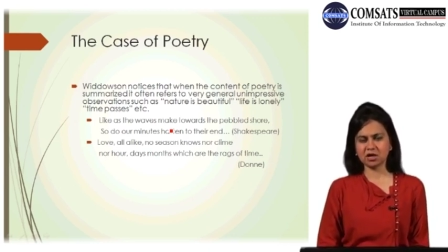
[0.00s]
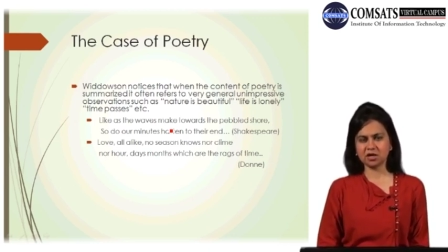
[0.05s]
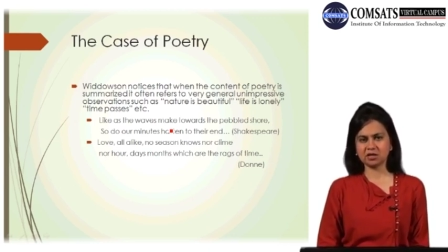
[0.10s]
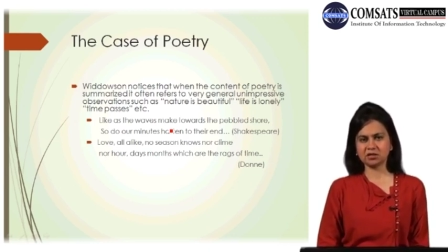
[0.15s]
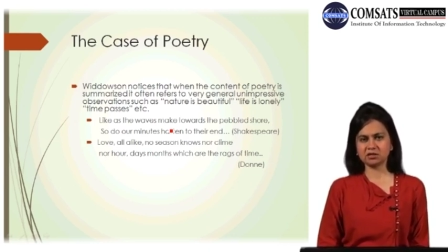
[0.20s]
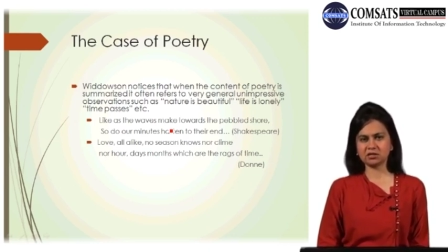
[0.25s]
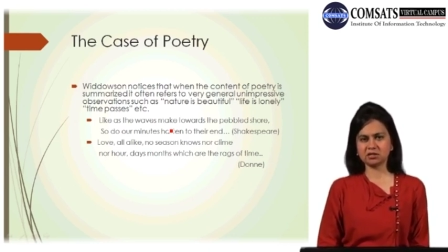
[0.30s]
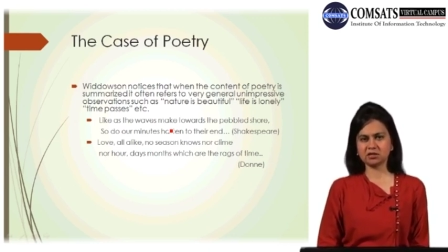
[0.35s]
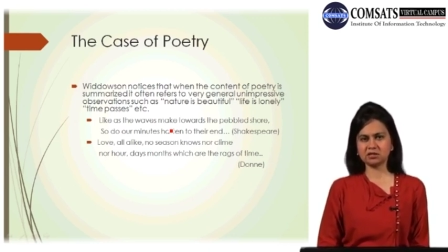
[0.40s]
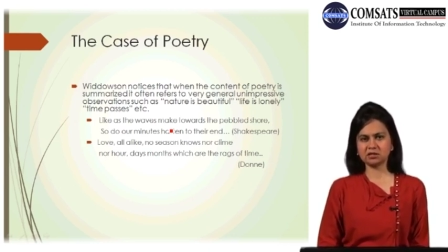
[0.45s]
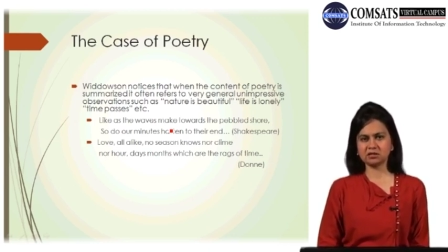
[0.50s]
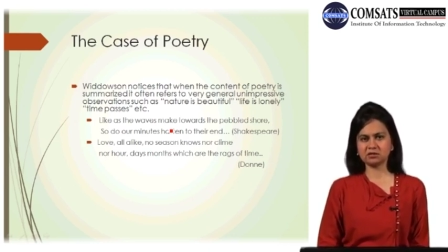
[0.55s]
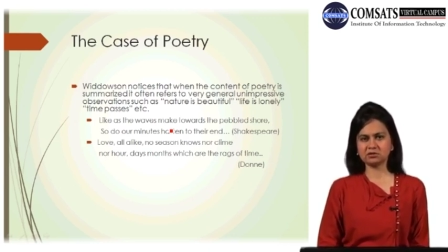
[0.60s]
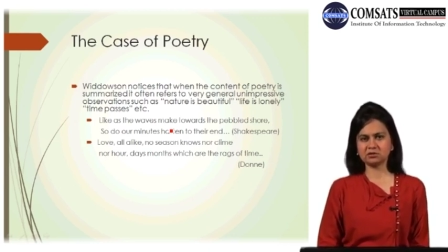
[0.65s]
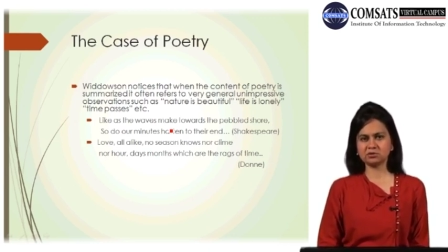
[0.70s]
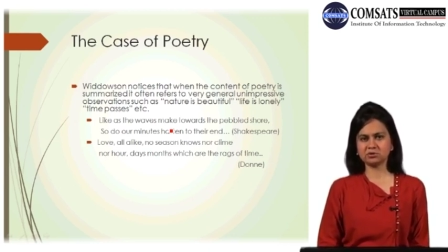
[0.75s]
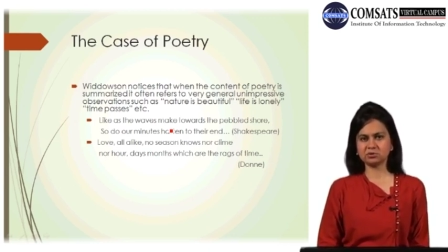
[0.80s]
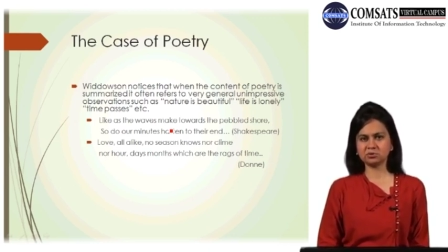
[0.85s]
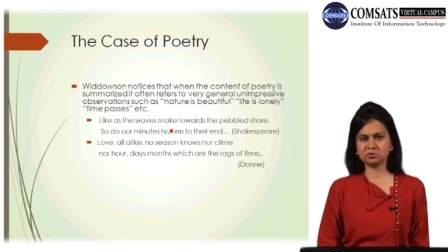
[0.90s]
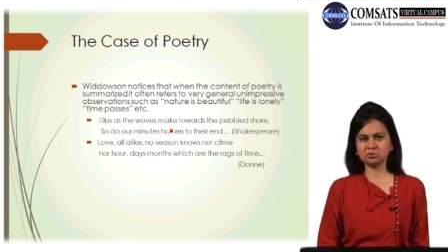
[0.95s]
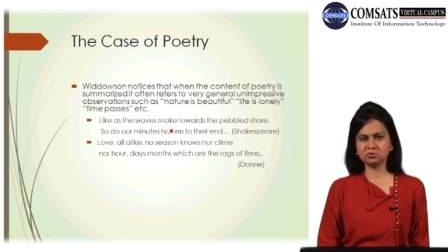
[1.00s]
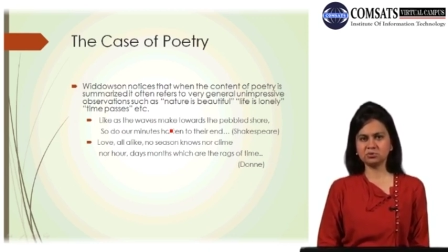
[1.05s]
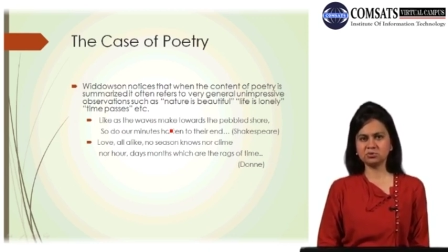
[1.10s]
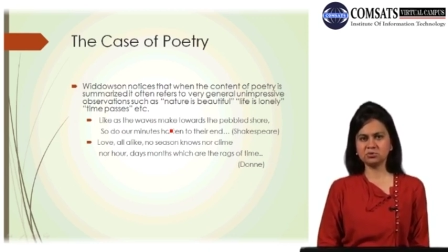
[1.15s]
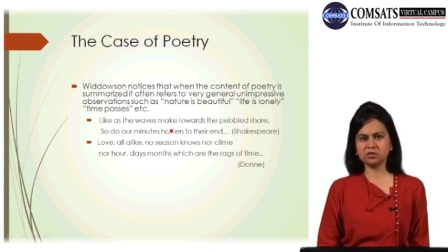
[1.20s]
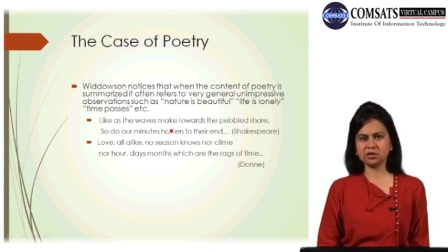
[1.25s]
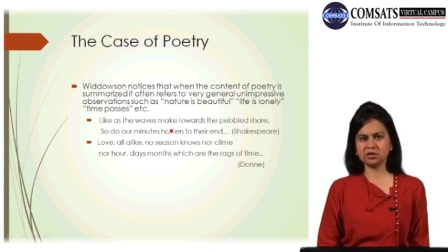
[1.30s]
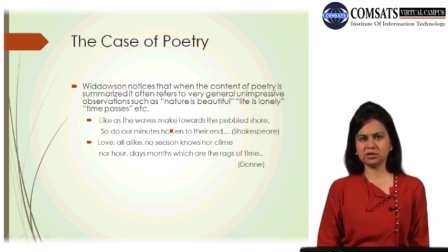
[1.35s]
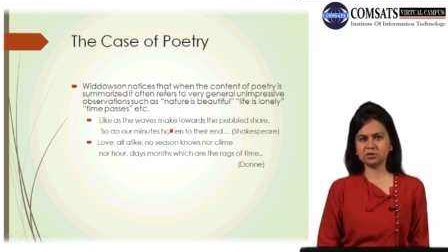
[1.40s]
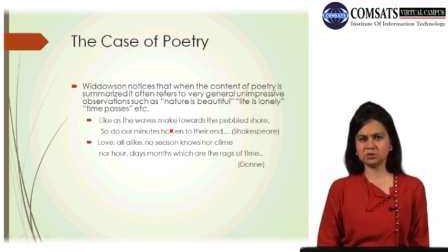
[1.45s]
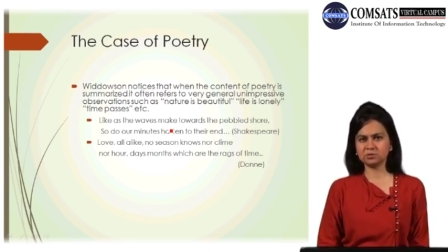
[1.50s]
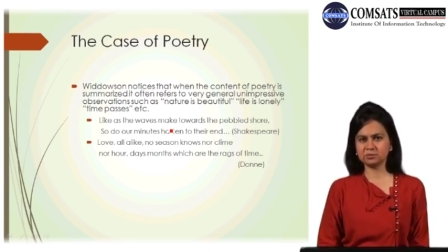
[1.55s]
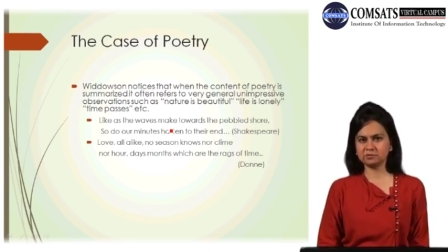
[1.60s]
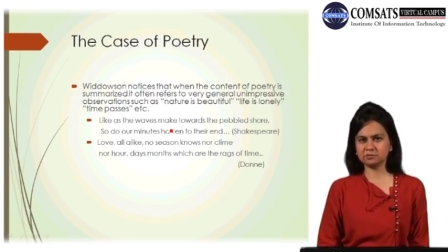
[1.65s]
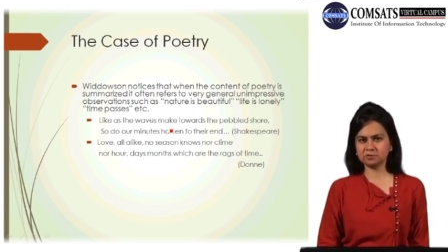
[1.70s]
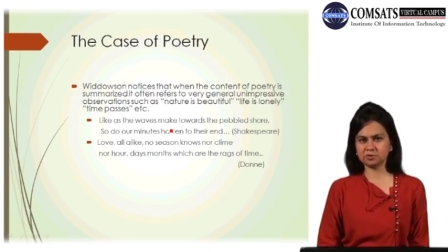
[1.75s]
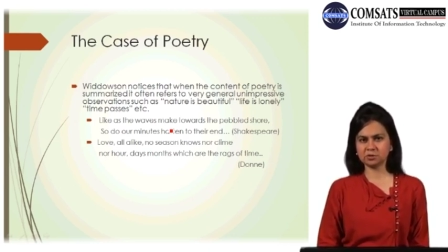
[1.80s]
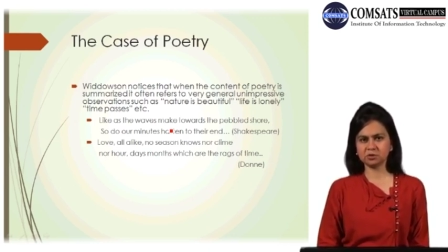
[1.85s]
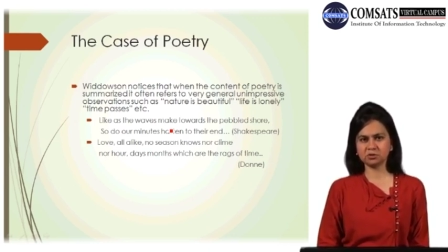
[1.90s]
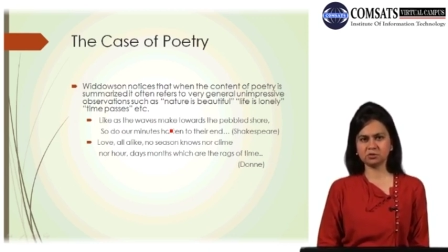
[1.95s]
and certain crude and
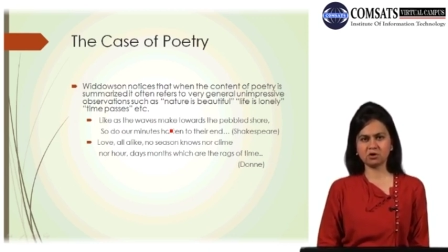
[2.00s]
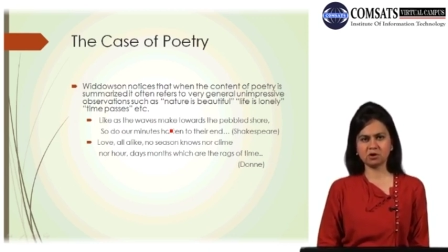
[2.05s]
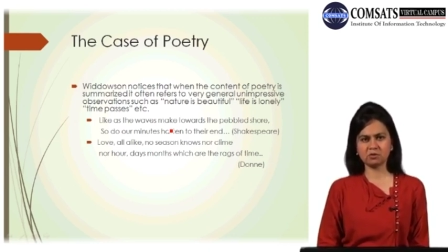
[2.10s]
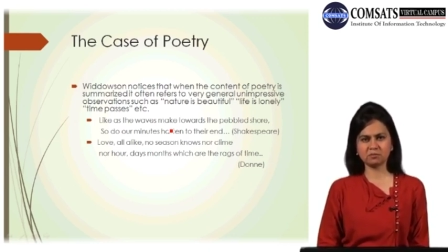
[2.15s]
superficial